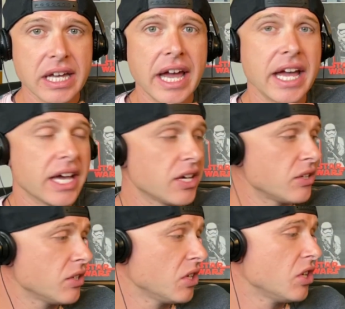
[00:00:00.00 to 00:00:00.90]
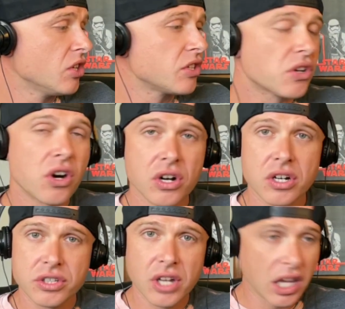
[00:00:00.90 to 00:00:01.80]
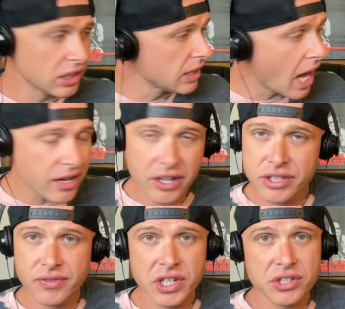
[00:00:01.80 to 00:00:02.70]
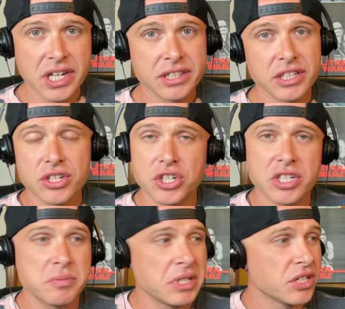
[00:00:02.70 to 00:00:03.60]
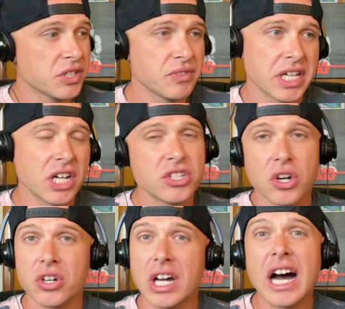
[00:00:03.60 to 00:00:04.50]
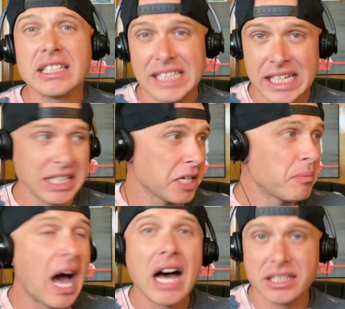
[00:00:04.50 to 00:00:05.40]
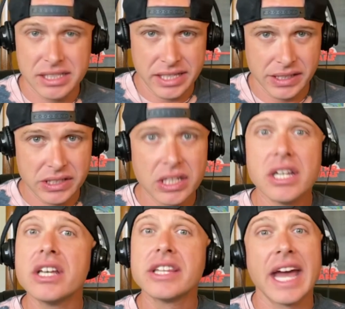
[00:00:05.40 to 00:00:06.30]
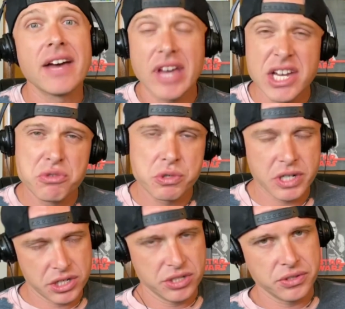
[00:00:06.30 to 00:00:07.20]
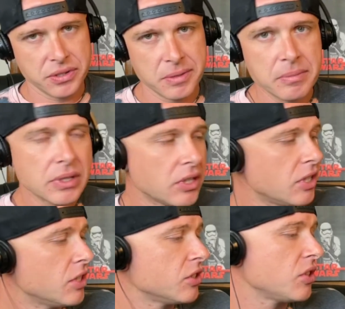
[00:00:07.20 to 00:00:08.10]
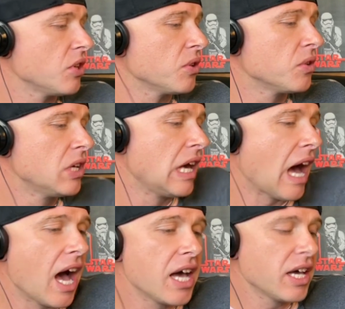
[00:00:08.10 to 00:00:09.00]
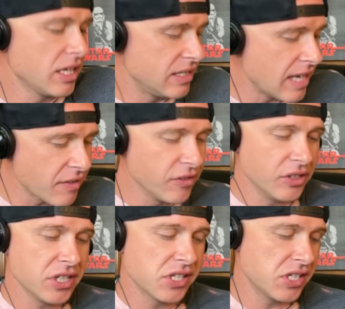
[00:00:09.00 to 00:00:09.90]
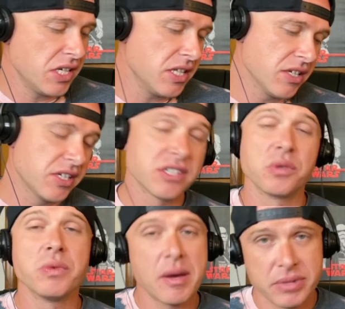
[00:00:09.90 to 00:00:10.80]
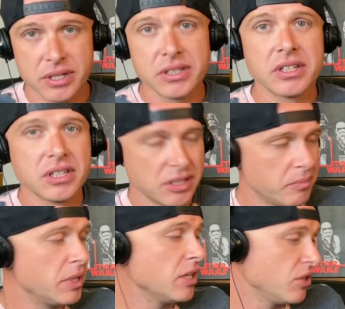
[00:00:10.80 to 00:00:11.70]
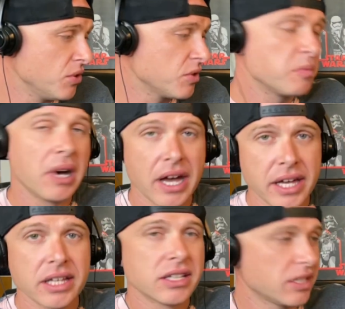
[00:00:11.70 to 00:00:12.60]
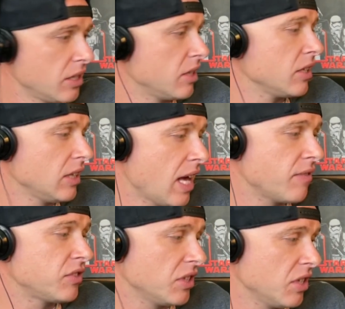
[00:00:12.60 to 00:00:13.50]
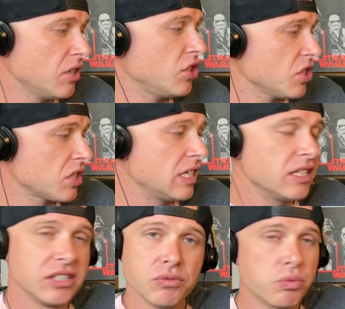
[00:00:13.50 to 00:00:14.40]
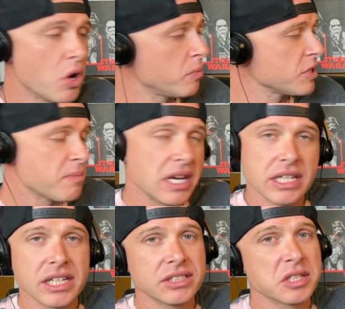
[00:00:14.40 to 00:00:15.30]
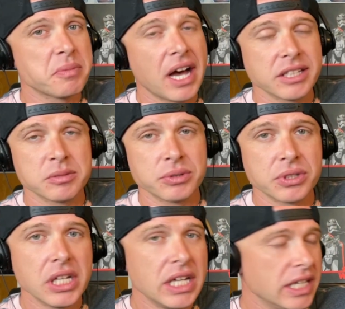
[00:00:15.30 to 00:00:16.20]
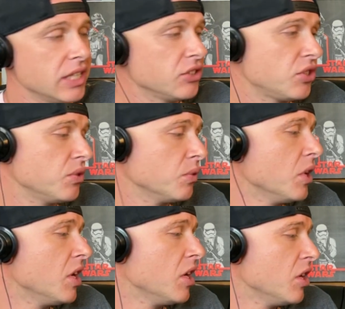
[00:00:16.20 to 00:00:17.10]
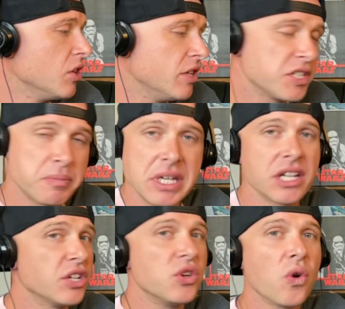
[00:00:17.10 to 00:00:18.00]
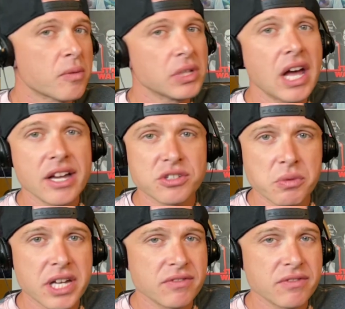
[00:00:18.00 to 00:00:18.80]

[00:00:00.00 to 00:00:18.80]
And there are a lot of other videos out there just because of like adult content like politics. They have age restrictions on them. So I definitely see this as a weapon being used by the left to just rope as many kids as possible into this being a normalized way of